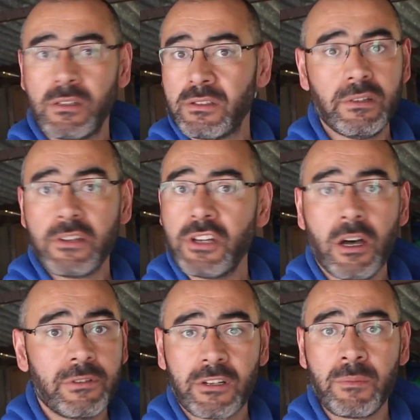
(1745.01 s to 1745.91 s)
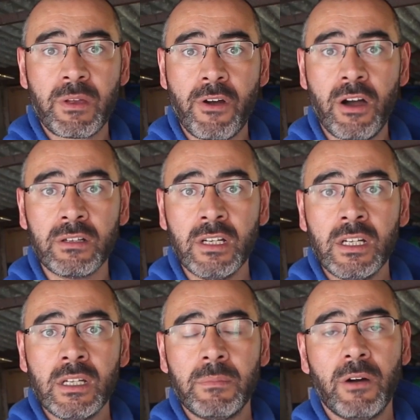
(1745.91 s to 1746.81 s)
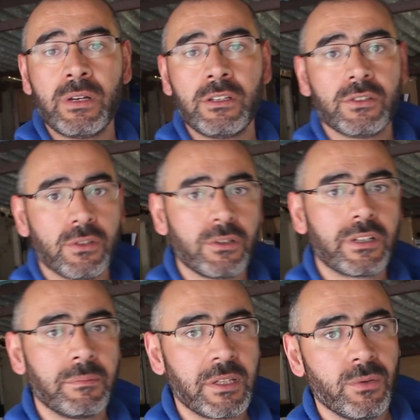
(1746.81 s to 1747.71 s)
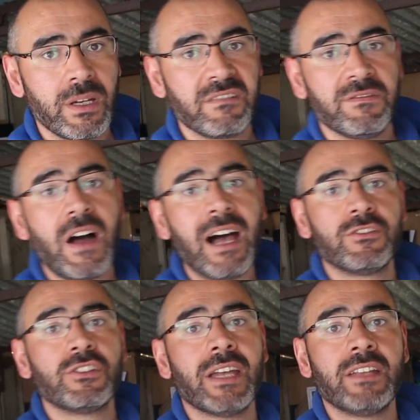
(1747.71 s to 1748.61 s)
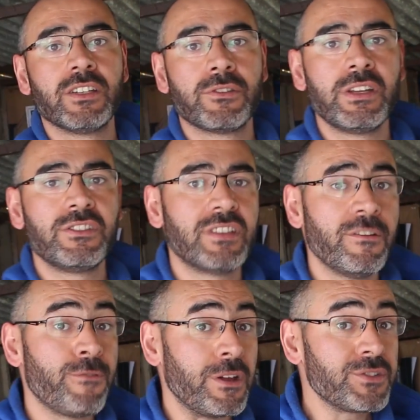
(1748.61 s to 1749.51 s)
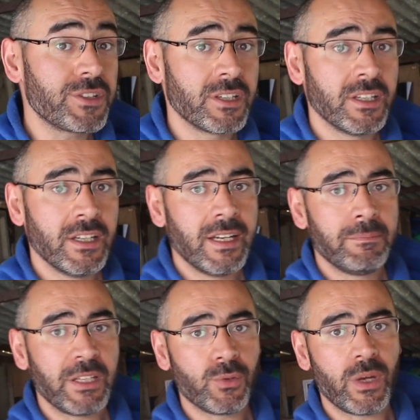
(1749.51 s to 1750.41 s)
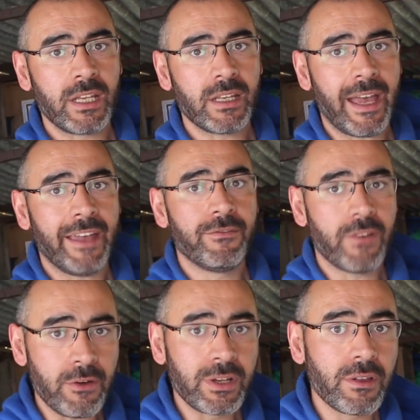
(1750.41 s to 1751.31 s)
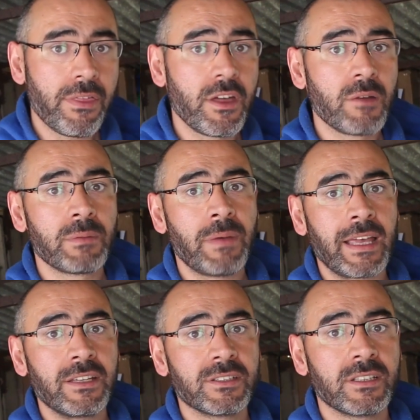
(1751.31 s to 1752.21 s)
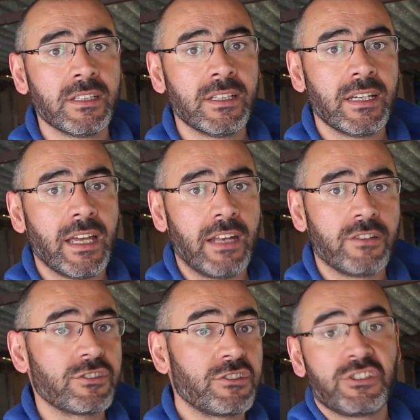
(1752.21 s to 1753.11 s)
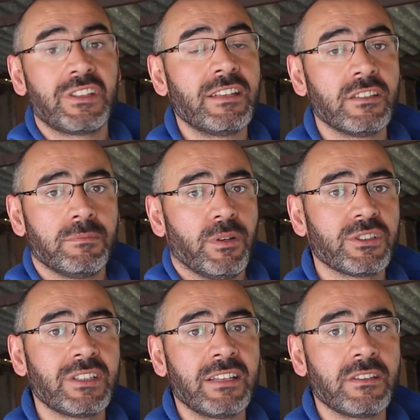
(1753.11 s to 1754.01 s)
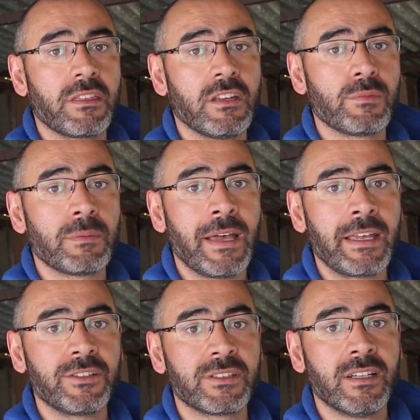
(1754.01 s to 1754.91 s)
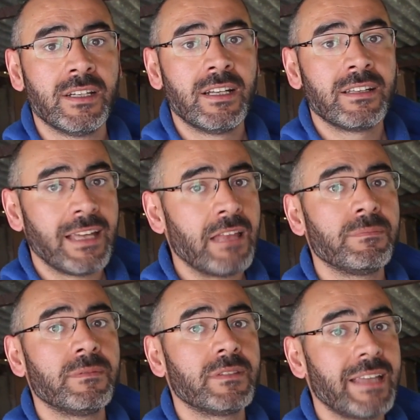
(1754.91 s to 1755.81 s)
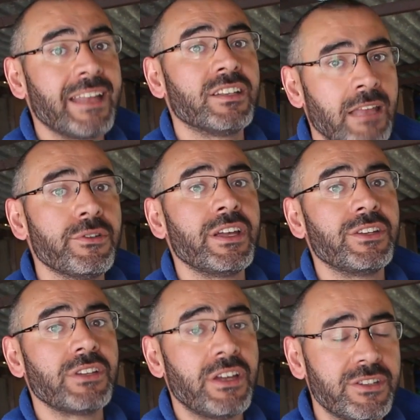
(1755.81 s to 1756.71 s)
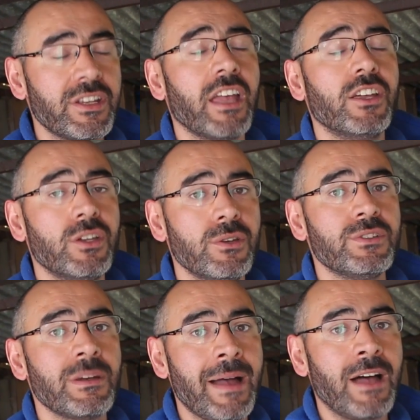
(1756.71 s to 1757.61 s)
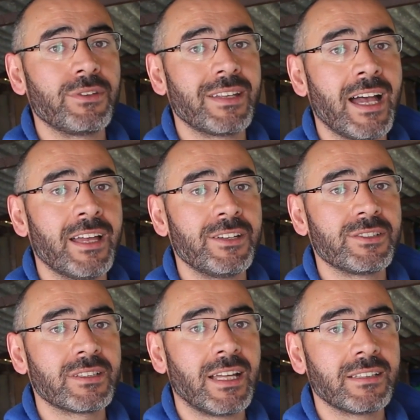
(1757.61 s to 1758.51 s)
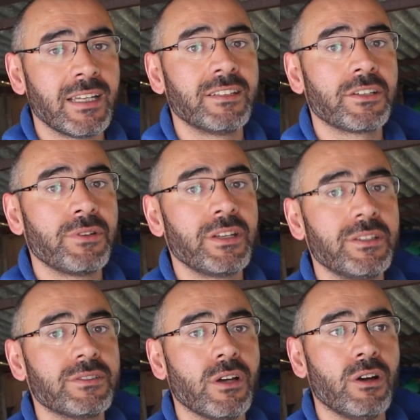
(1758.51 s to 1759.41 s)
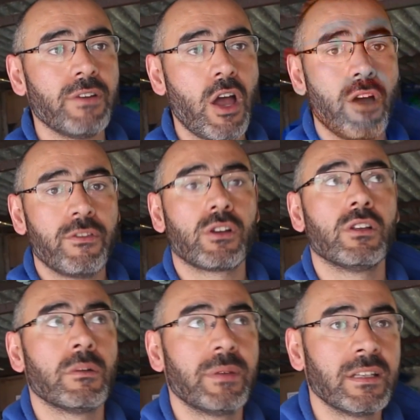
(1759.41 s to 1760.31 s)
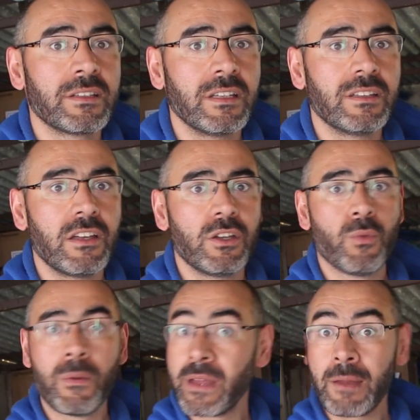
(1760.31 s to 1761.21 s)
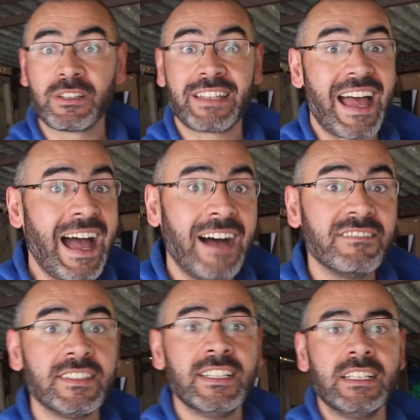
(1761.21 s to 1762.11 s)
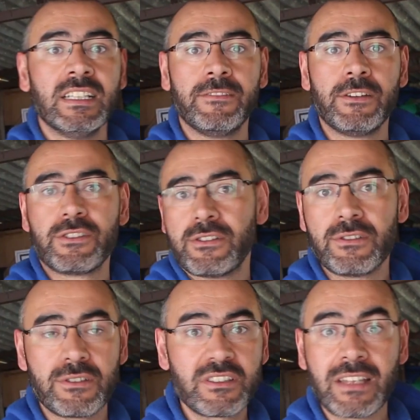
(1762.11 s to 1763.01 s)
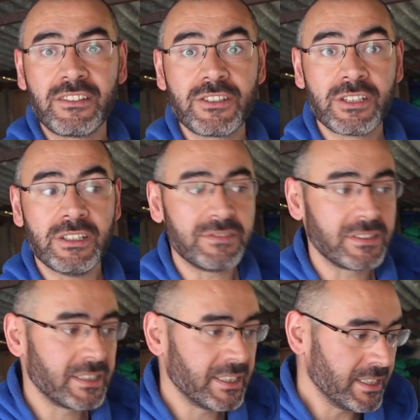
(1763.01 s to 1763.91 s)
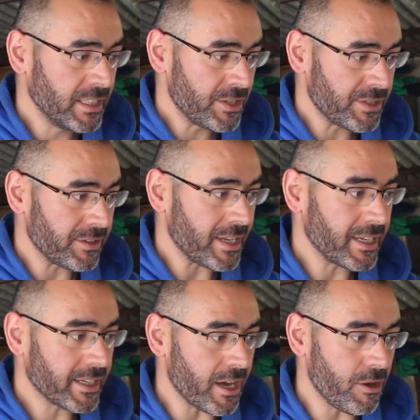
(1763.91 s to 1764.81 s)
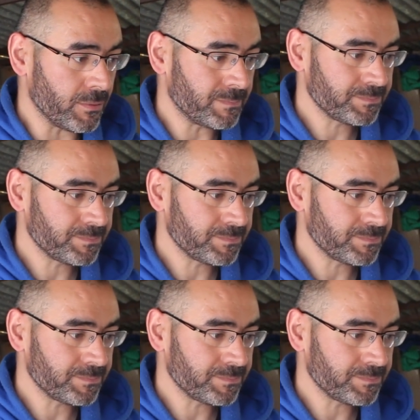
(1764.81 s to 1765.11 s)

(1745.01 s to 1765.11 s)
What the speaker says: It'll do the job, don't get me wrong, but when you're talking between 5 to 10 degrees difference between a very good thermal paste and just a standard box standard thermal paste, 10 degrees is a huge amount. That is like 10 degrees of overcoolability that you won't be able to have if you're just using standard stuff. So there you go.